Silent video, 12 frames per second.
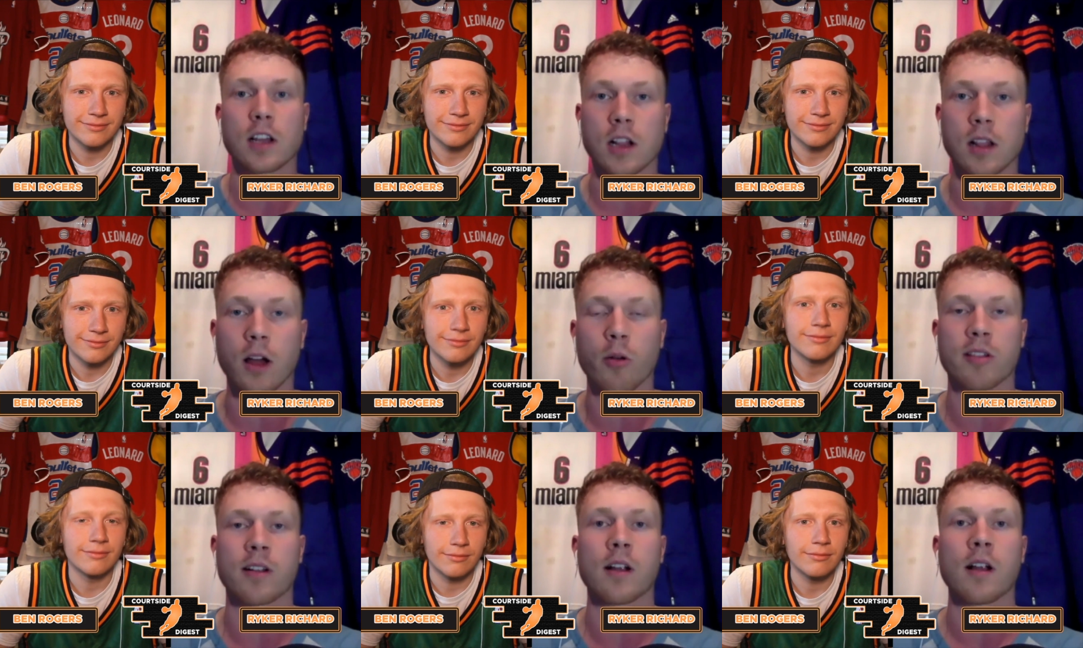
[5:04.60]
Speaker 1: the
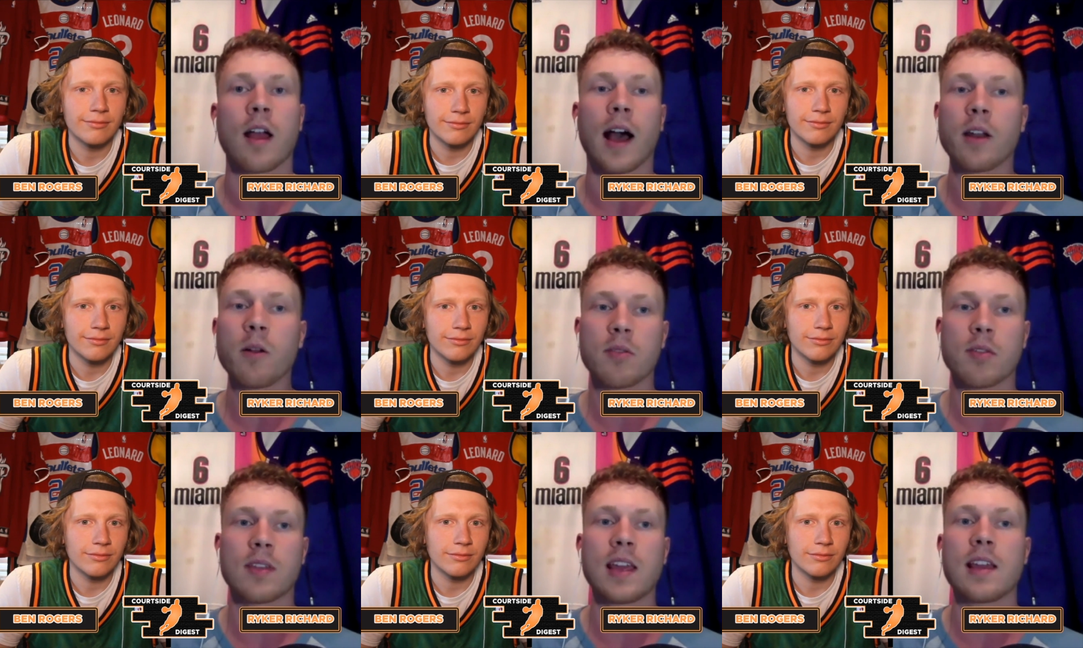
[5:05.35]
closer. I don't
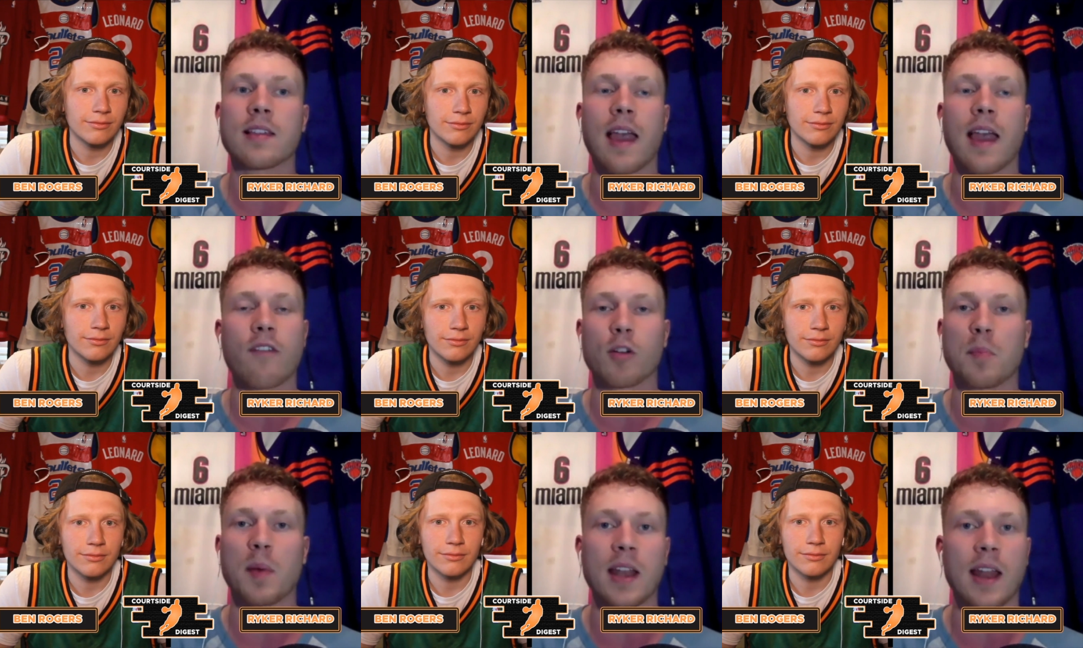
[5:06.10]
think he's ever
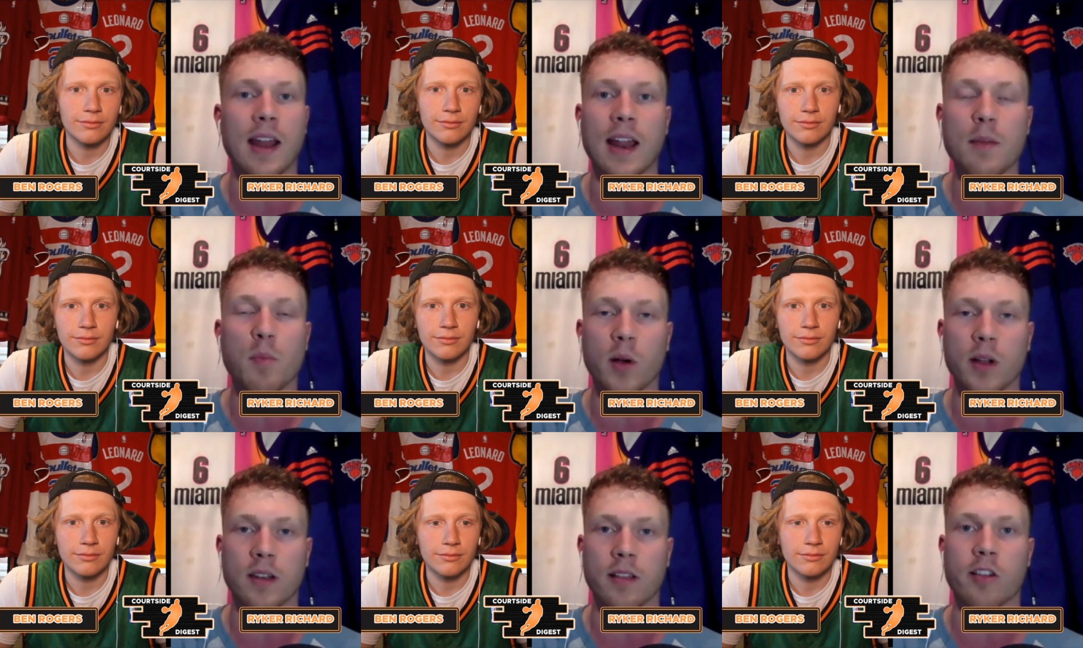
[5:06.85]
been at any
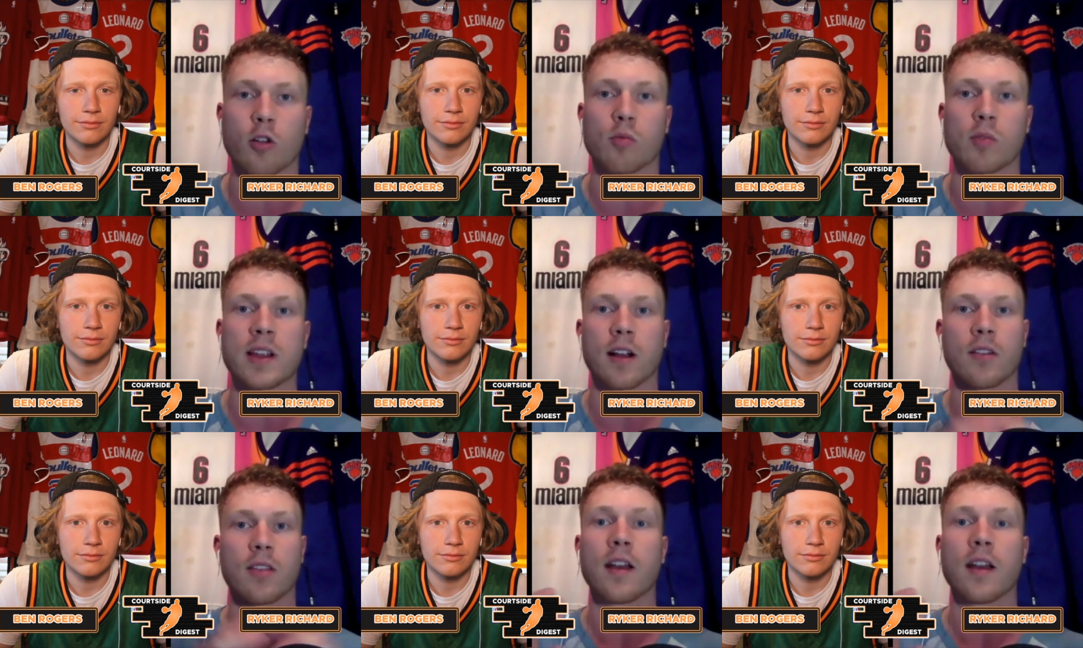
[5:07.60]
point in his
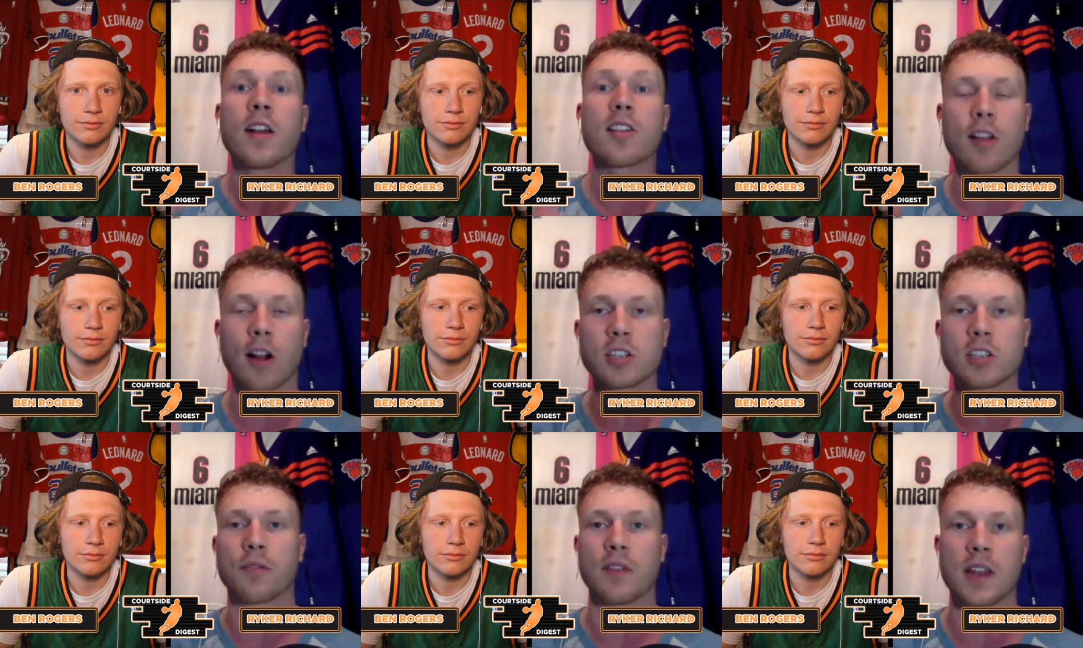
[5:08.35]
career the
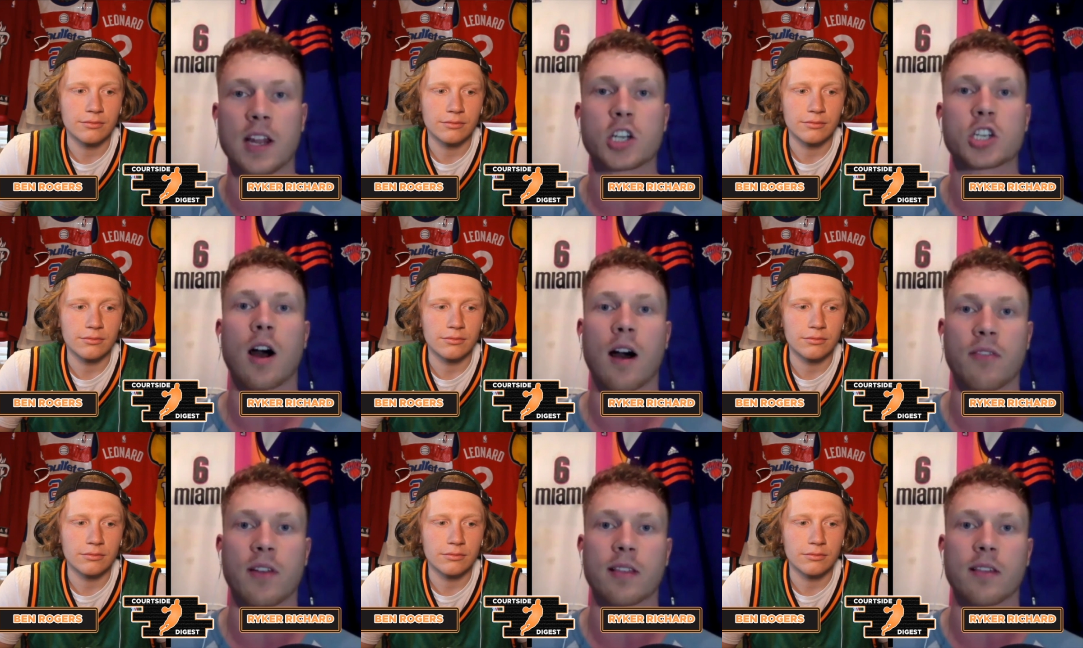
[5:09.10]
start to finish
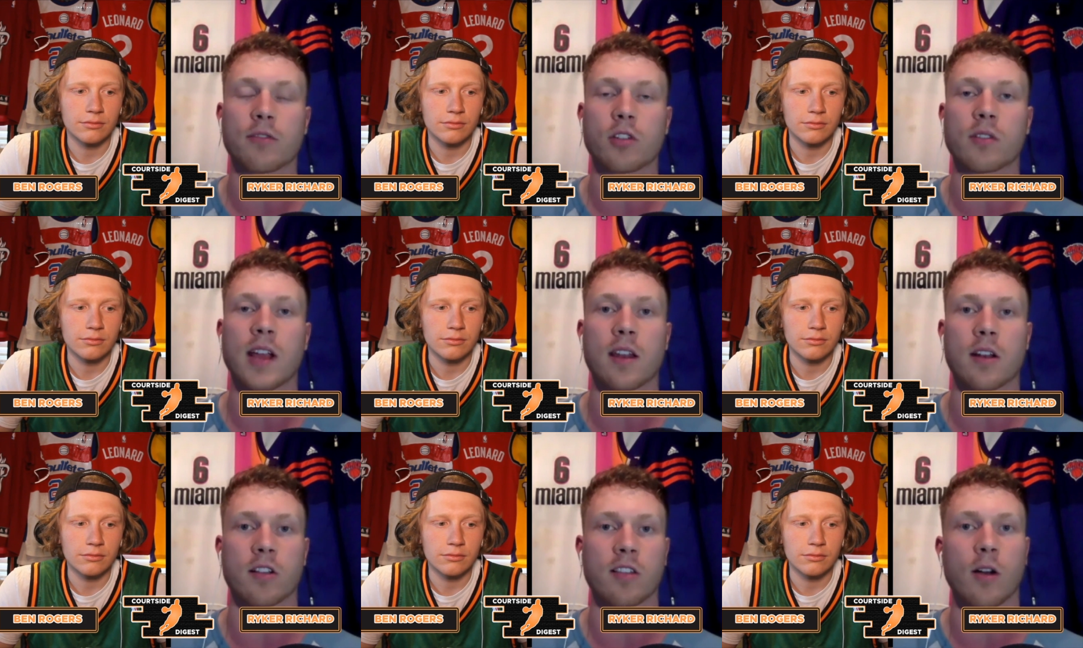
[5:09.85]
offensive
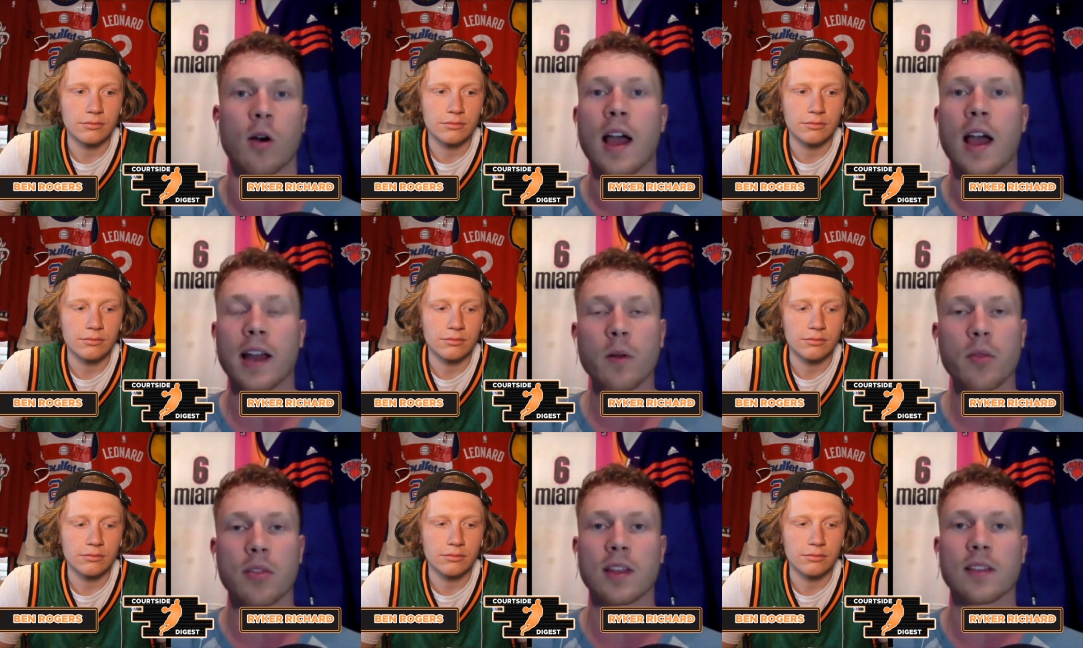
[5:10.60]
creator. So I
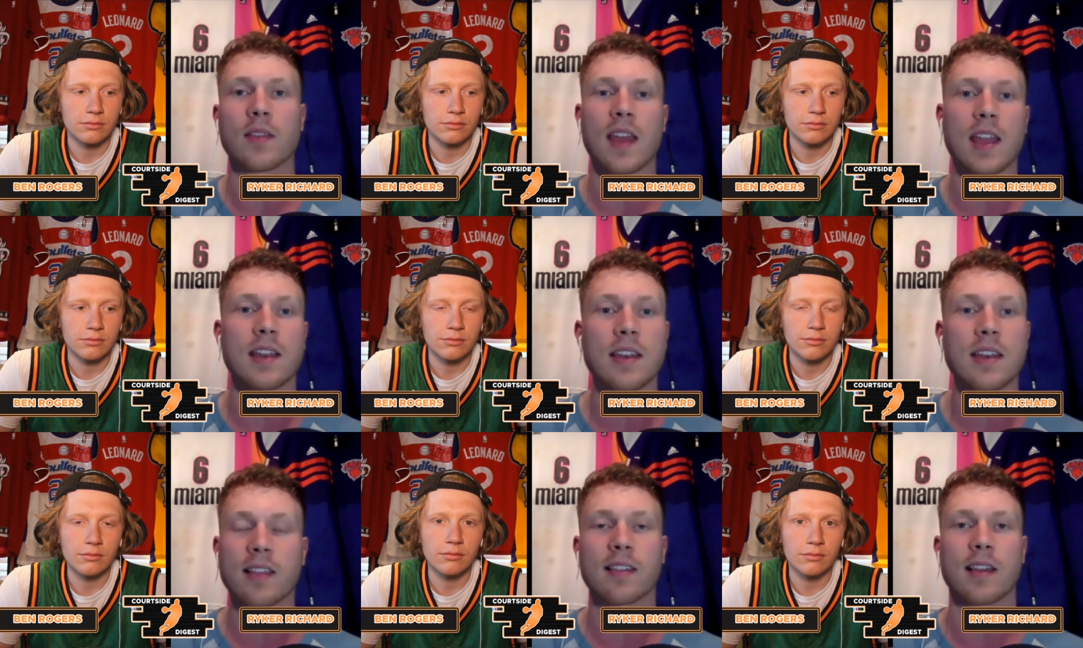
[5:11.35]
don't think that they
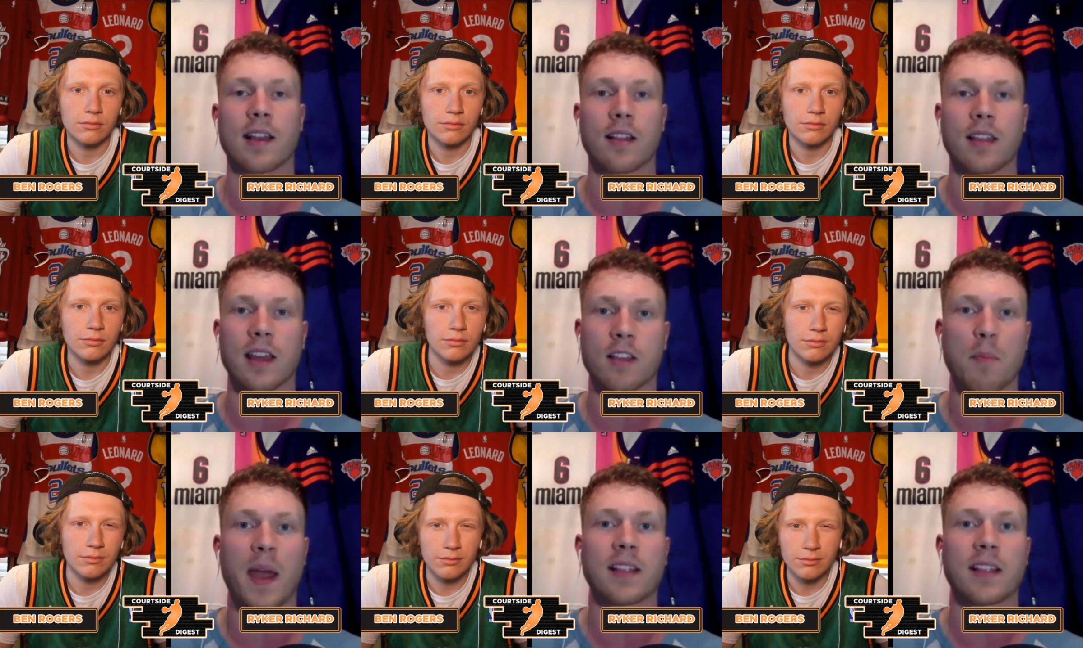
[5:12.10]
necessarily
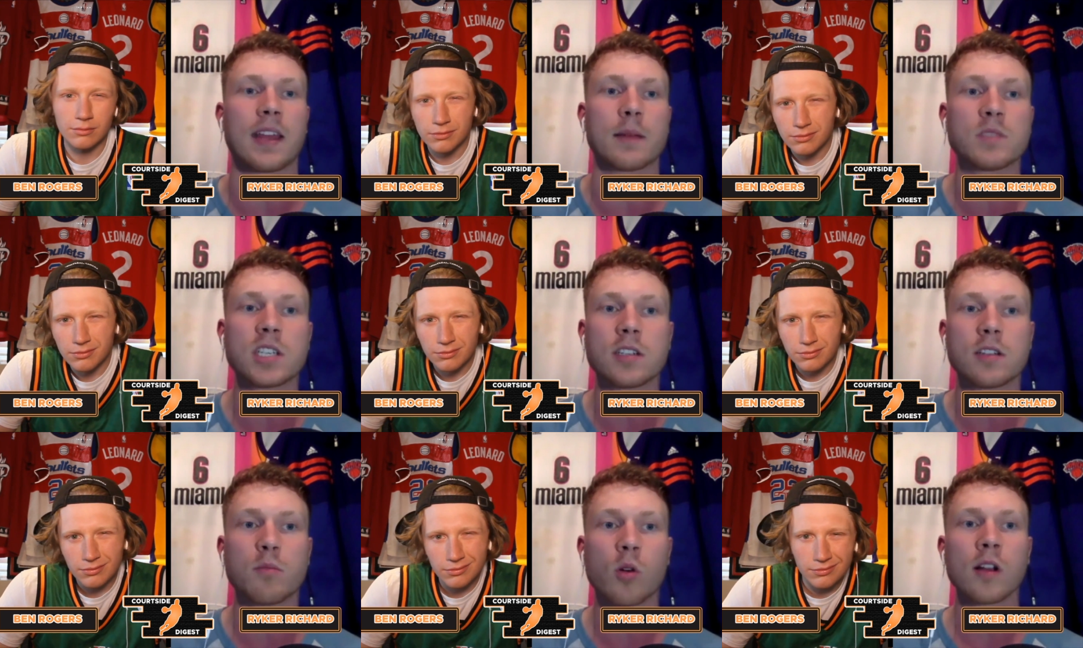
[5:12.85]
expected him to
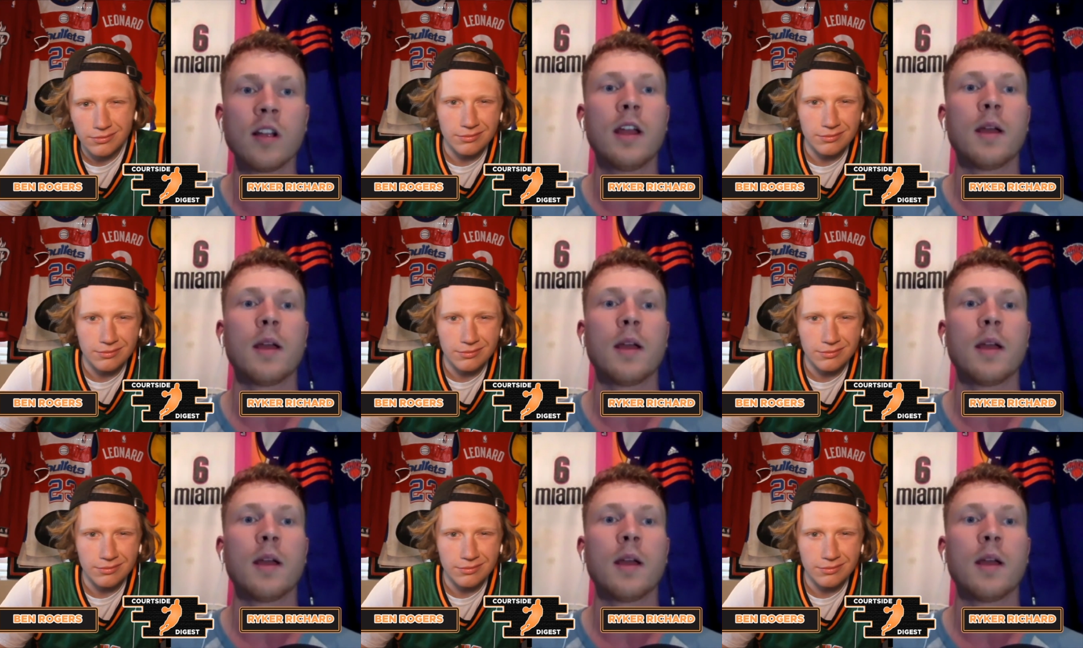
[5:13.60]
do more,